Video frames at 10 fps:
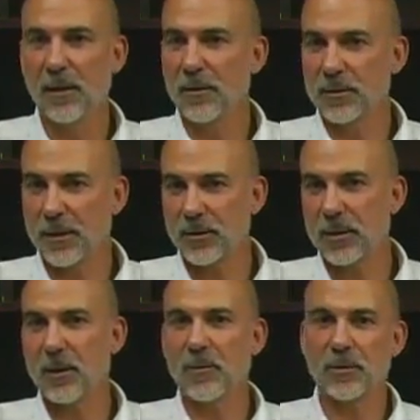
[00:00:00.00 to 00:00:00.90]
There's
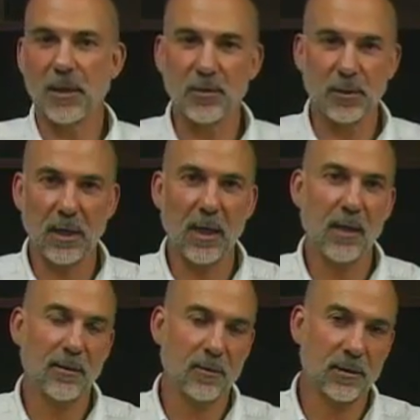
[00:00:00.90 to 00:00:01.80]
IgM, there's
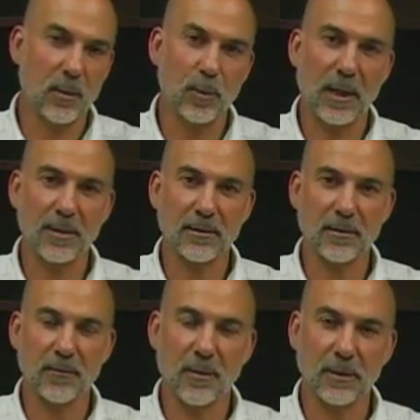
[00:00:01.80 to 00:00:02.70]
IgA, and there's
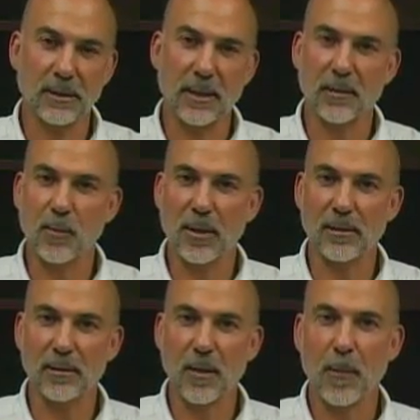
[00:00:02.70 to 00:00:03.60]
subclasses of all these
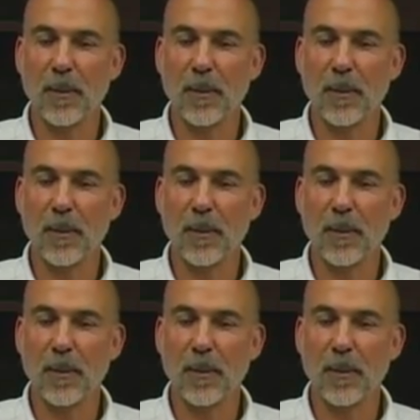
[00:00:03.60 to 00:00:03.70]
antibodies.